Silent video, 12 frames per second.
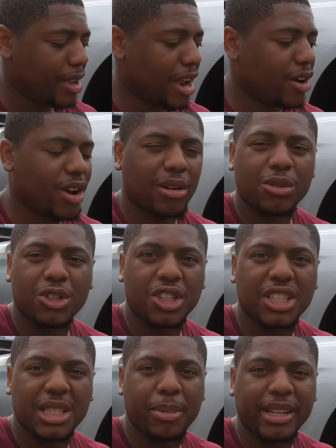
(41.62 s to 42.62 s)
know, I was
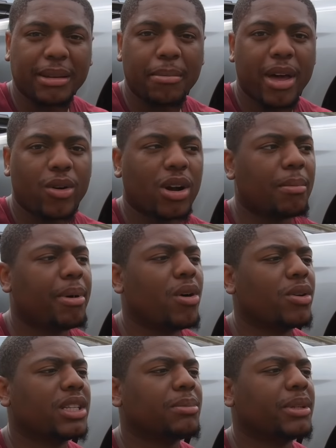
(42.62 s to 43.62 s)
just expecting metal
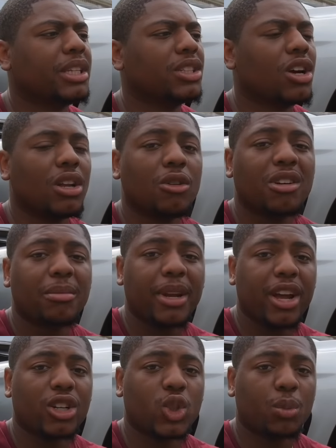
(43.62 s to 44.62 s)
components, but these are aluminum.
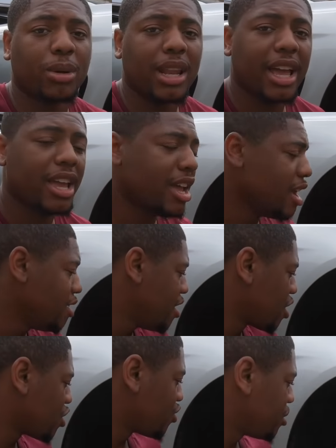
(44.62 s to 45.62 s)
They are super light.
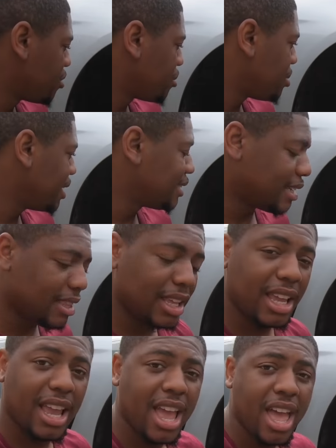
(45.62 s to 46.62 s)
They're going to be replacing
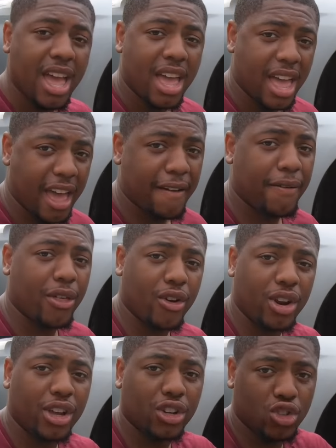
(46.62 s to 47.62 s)
the
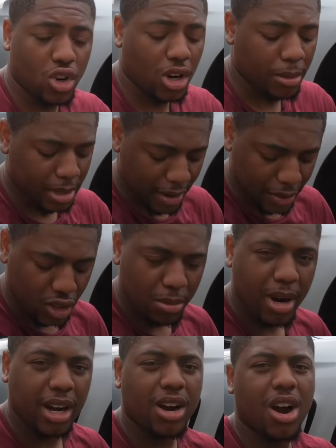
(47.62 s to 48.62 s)
F30 control arms, obviously,
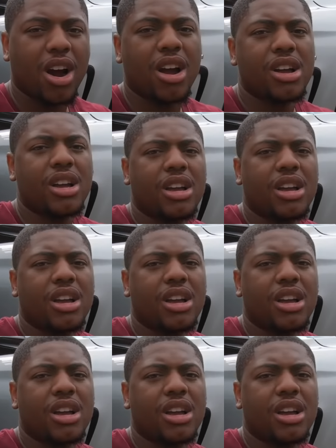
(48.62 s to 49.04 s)
on my car.